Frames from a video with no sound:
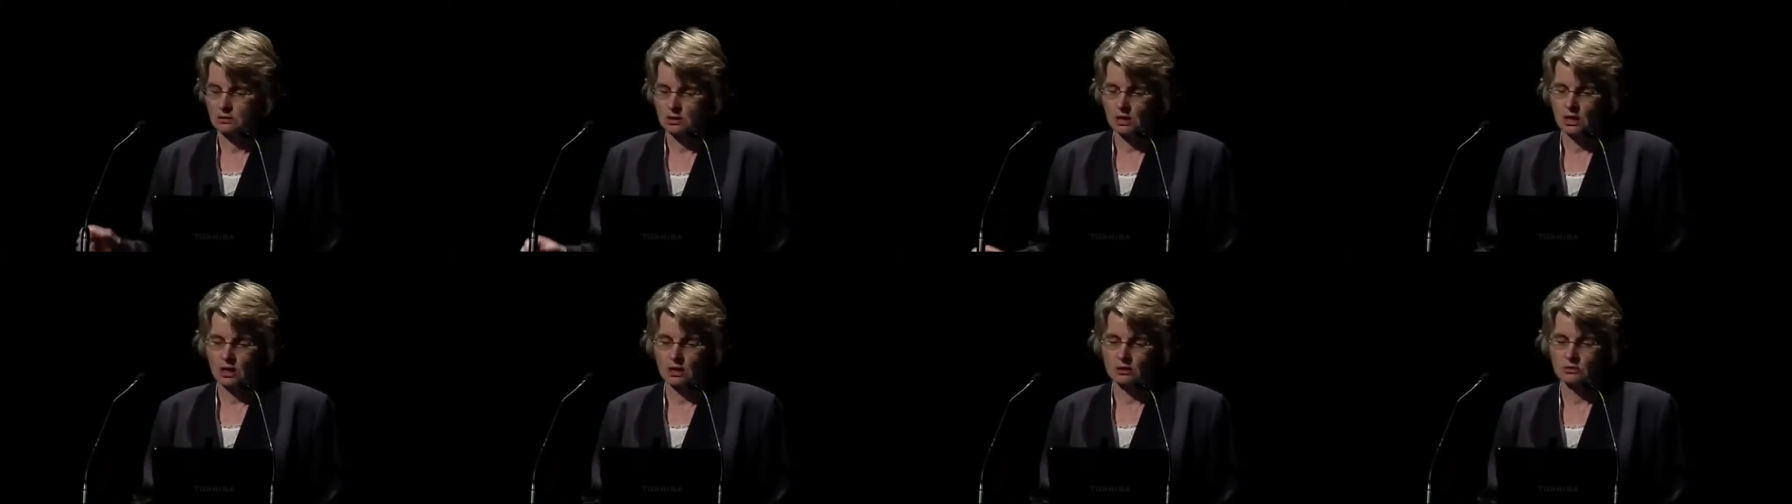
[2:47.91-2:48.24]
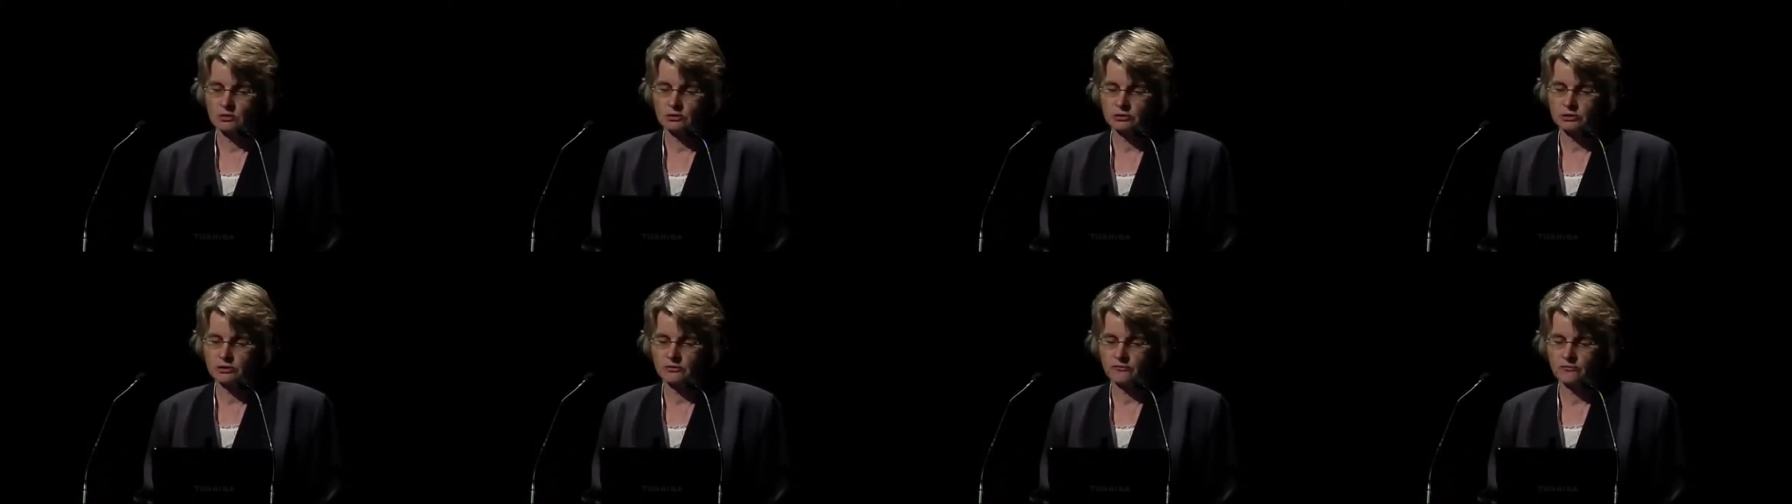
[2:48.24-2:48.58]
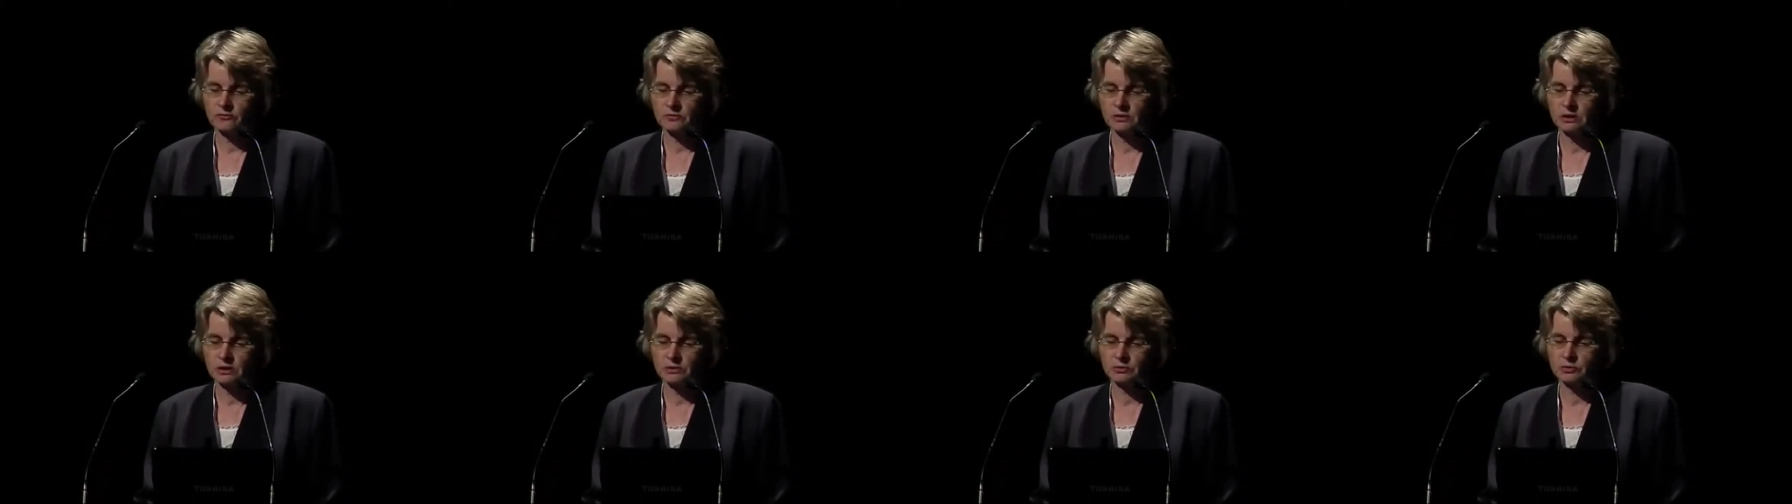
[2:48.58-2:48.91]
uh, not so
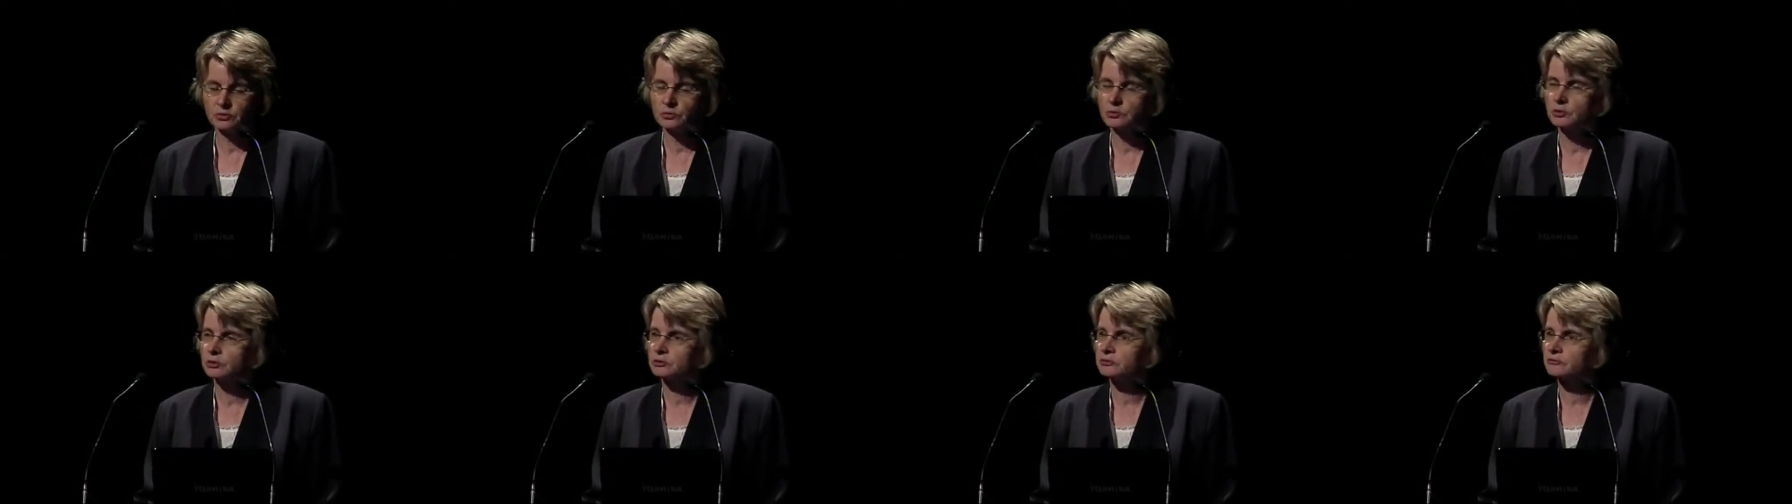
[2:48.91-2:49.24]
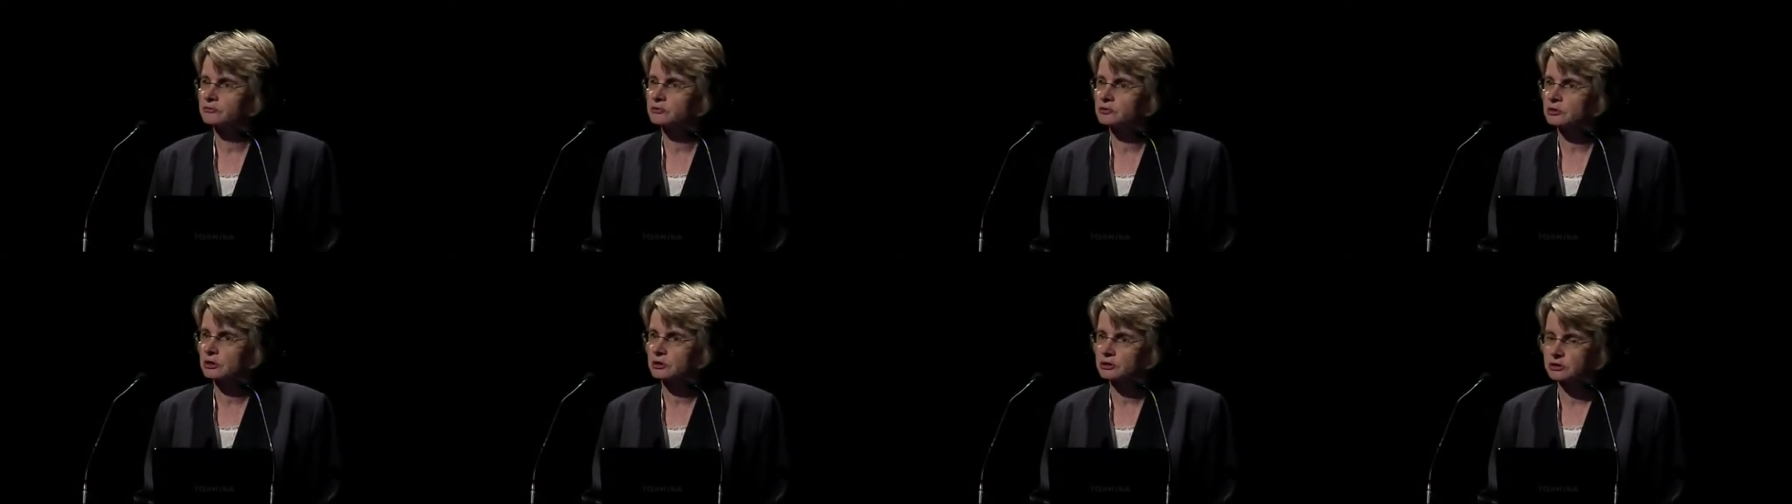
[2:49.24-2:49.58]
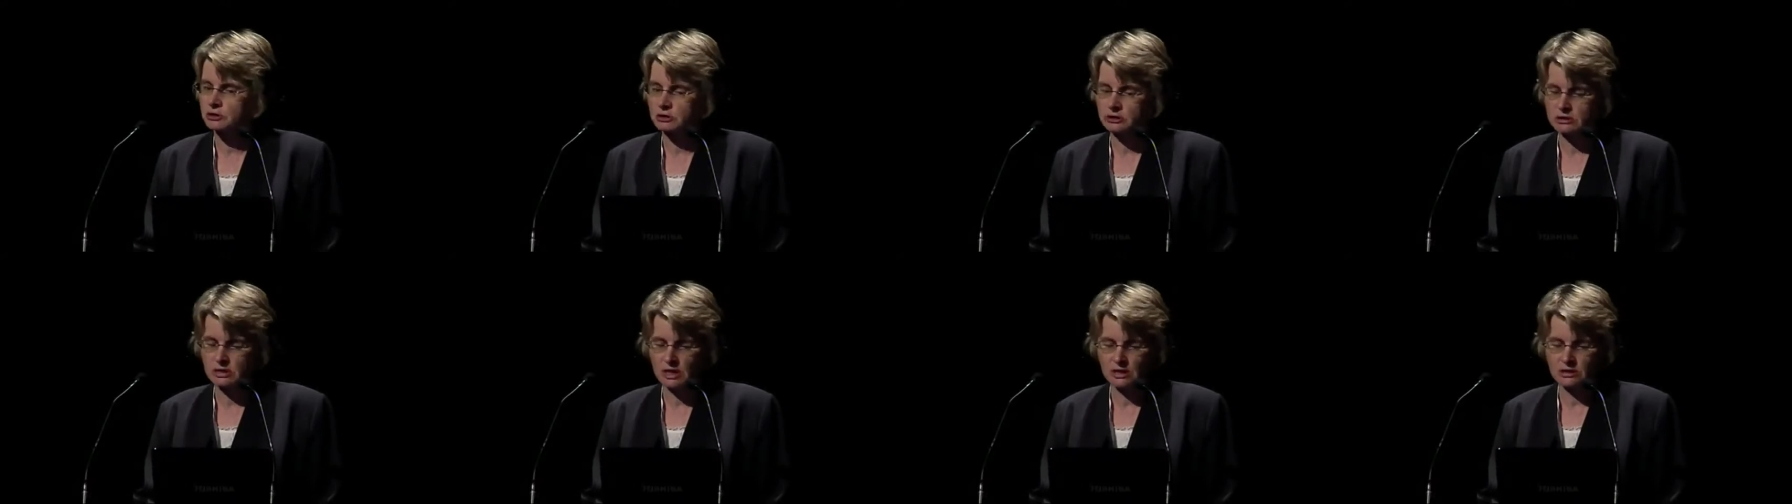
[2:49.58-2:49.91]
familiar with the world of
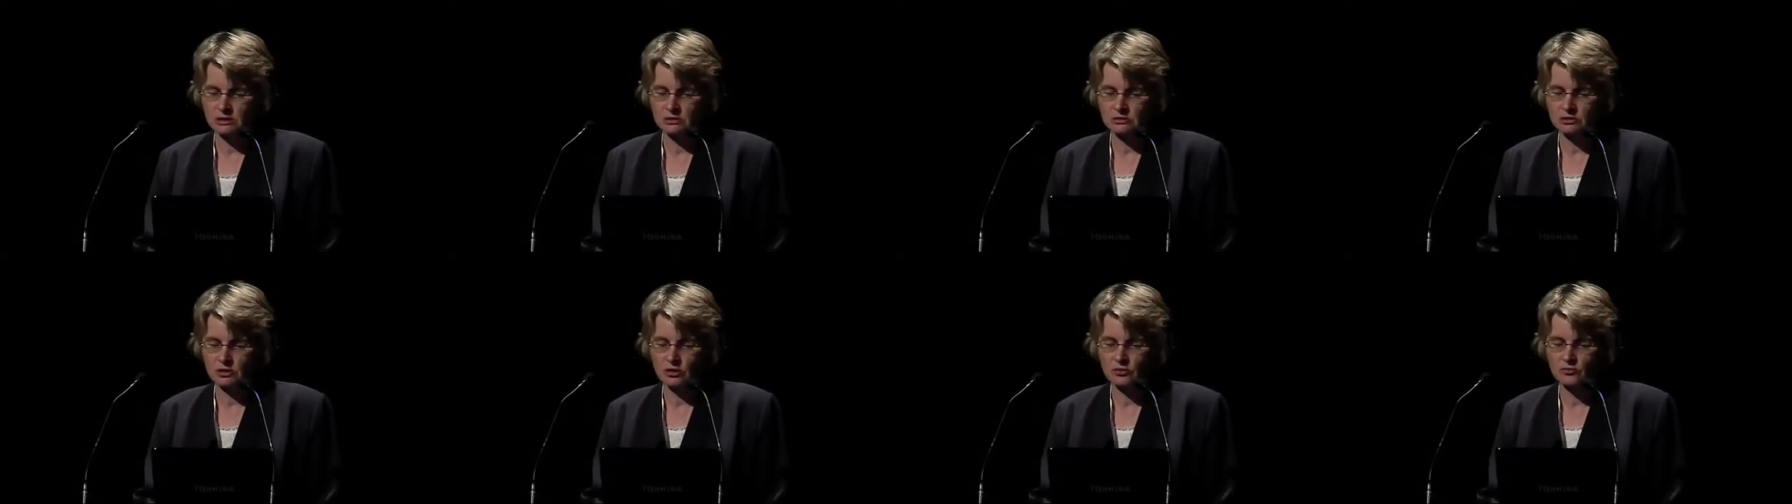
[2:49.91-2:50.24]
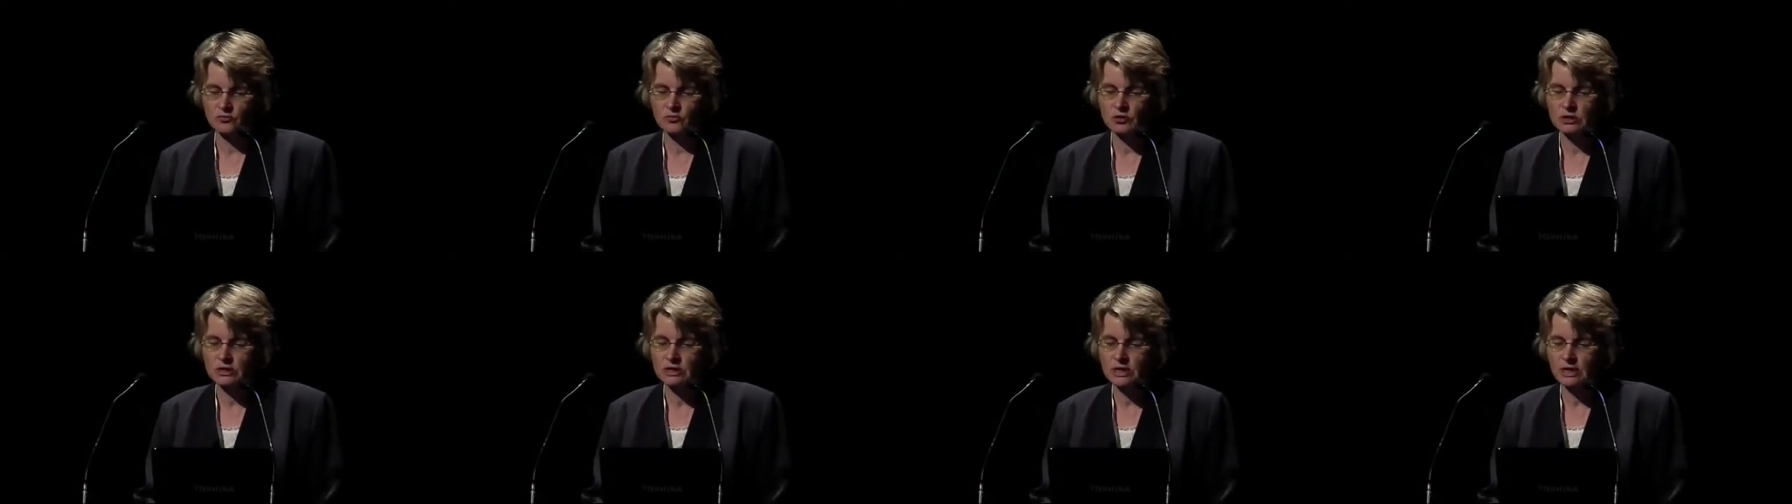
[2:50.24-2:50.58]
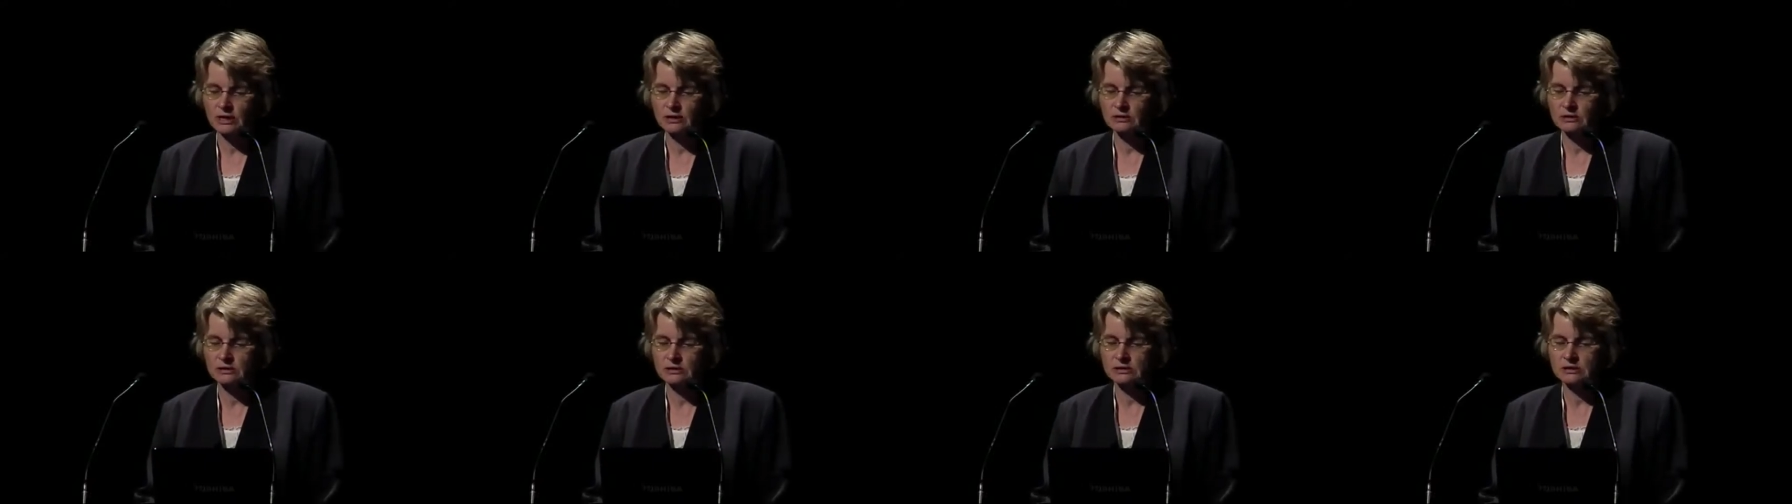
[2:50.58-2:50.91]
structured data, don't really
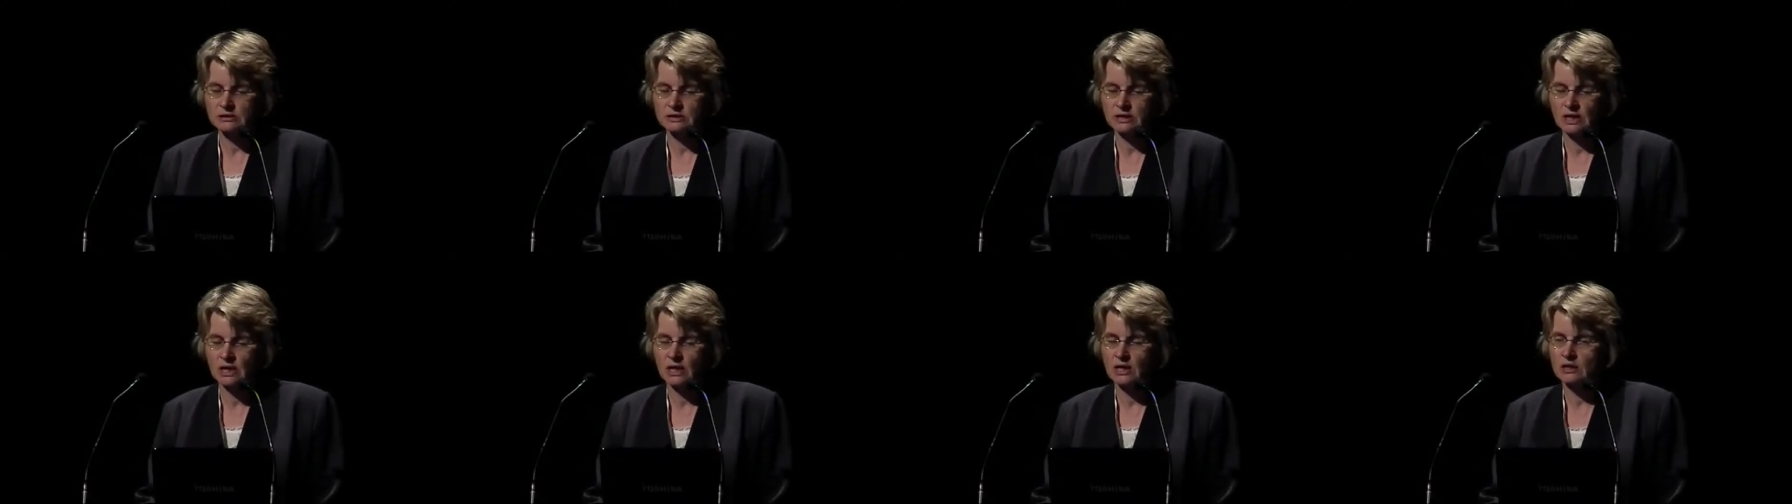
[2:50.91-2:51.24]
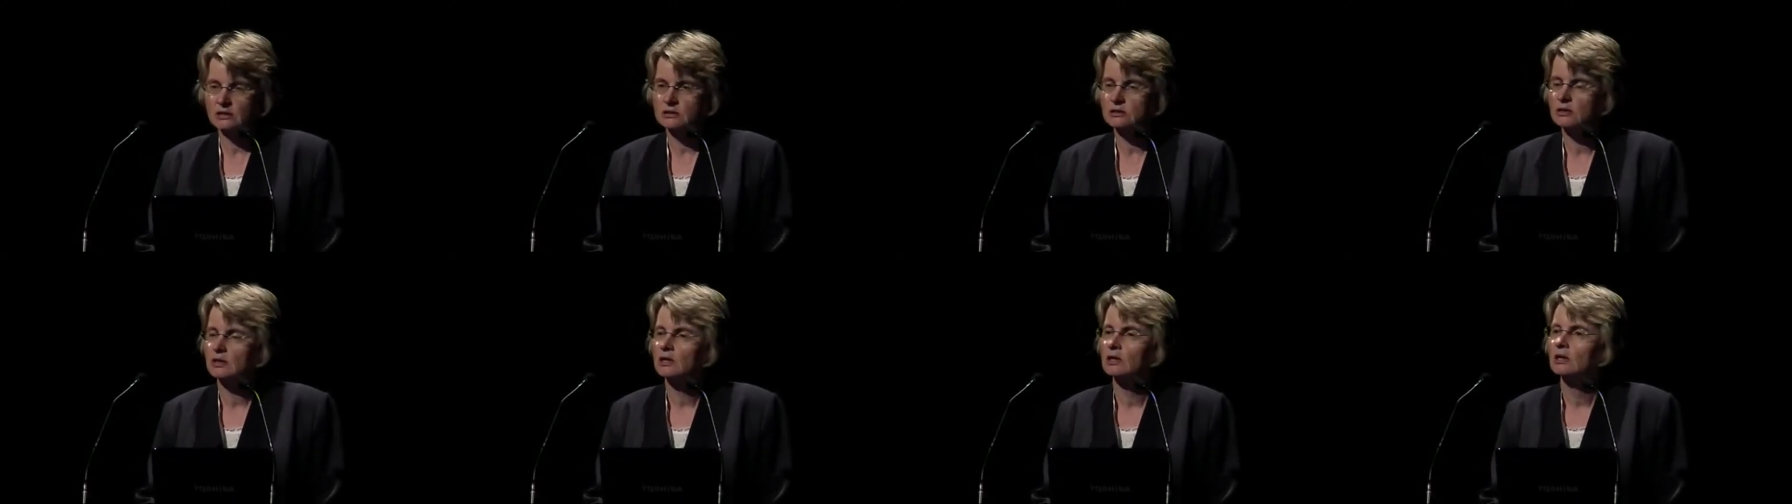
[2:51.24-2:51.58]
understand.